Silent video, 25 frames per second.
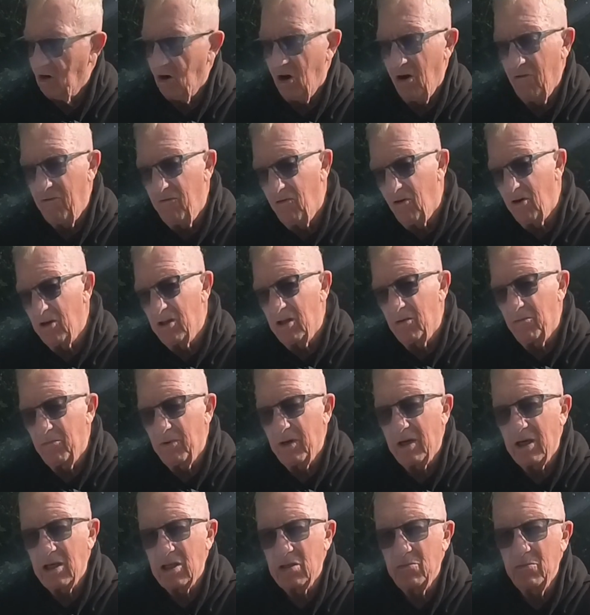I find the
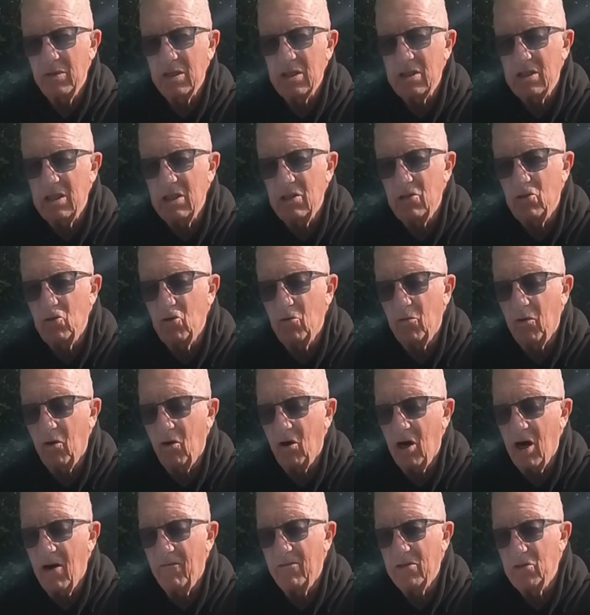biggest misting
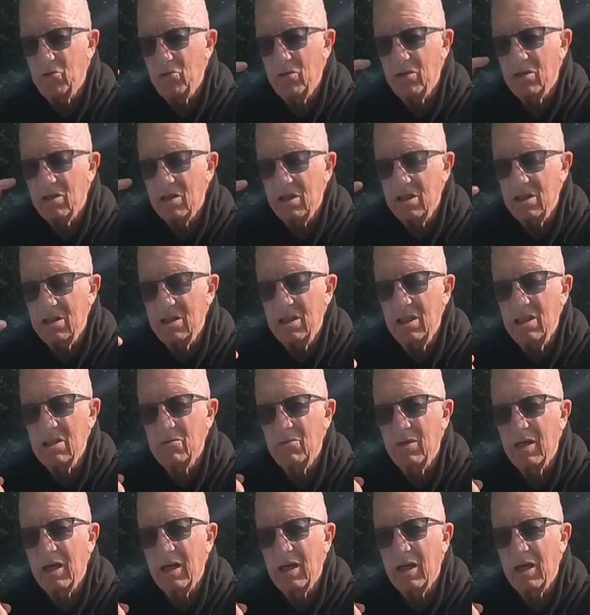trouble I have is with these things,